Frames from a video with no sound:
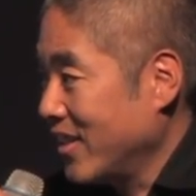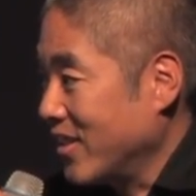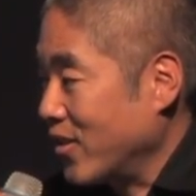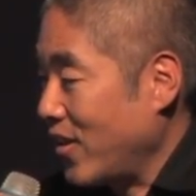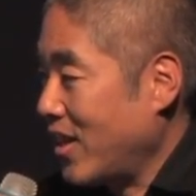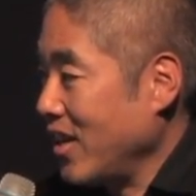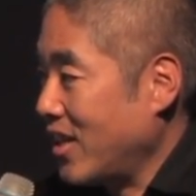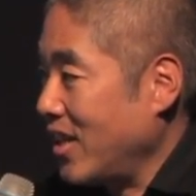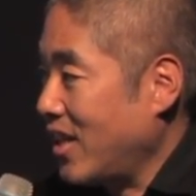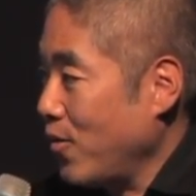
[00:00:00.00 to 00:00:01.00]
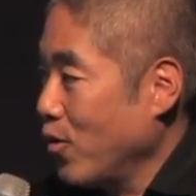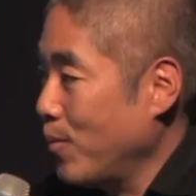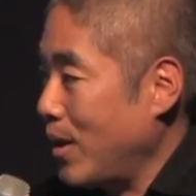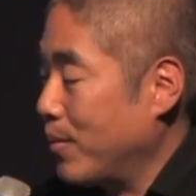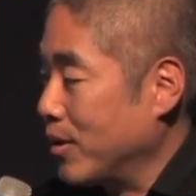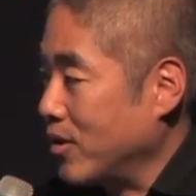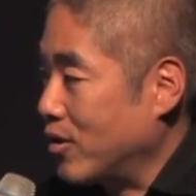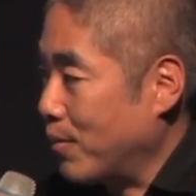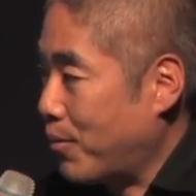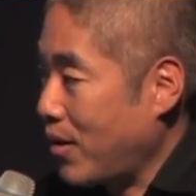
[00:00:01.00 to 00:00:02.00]
So I think that they will be able to
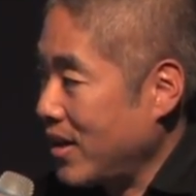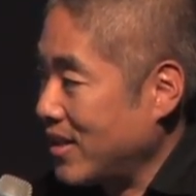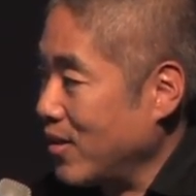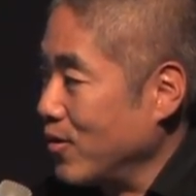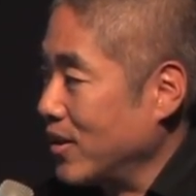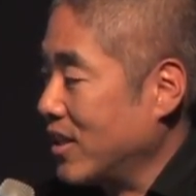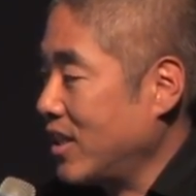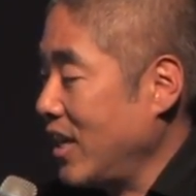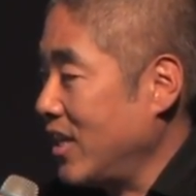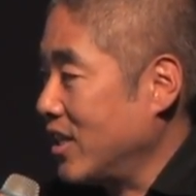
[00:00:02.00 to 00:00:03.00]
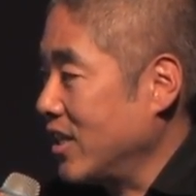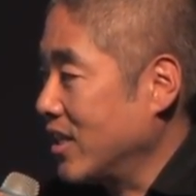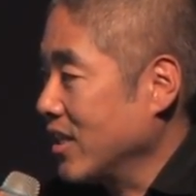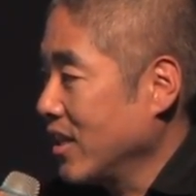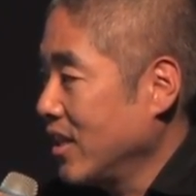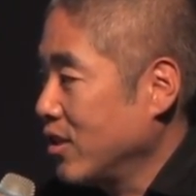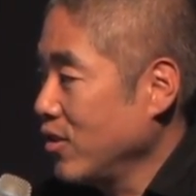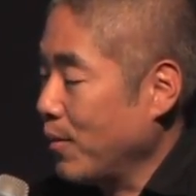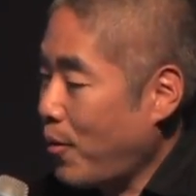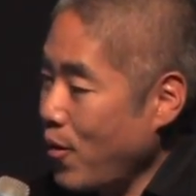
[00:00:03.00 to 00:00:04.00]
suppress those exchanges to
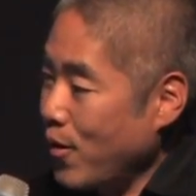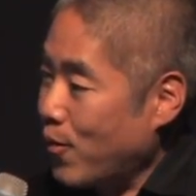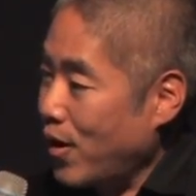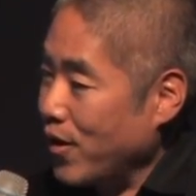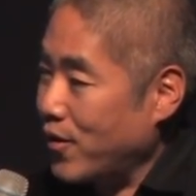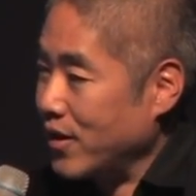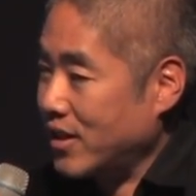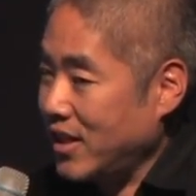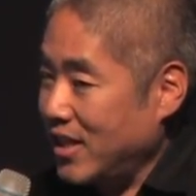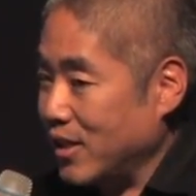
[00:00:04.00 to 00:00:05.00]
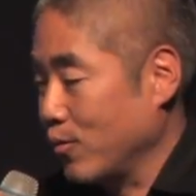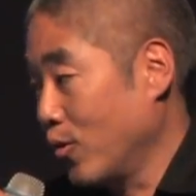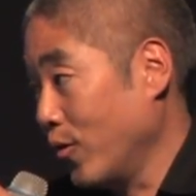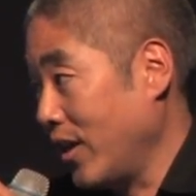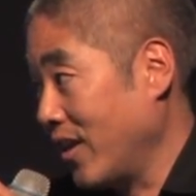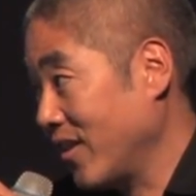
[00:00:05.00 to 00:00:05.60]
the point where other exchanges will win.